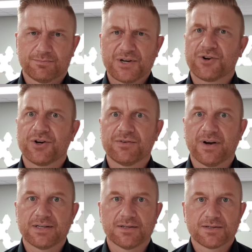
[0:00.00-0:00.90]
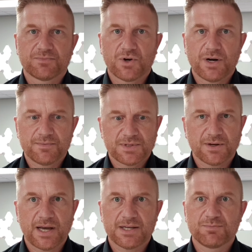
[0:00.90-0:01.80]
bring your own devices. All right. So
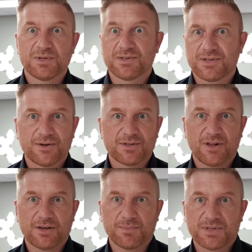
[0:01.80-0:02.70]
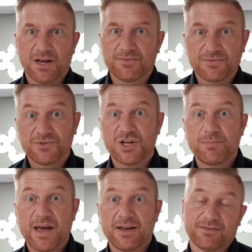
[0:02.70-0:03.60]
as business owners like myself
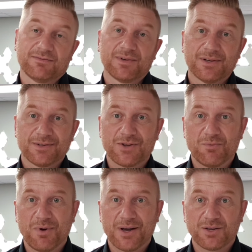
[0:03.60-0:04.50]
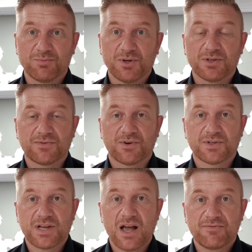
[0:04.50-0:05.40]
cheap out and stop buying computers for our
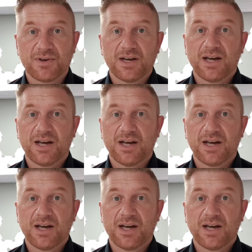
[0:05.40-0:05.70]
staff,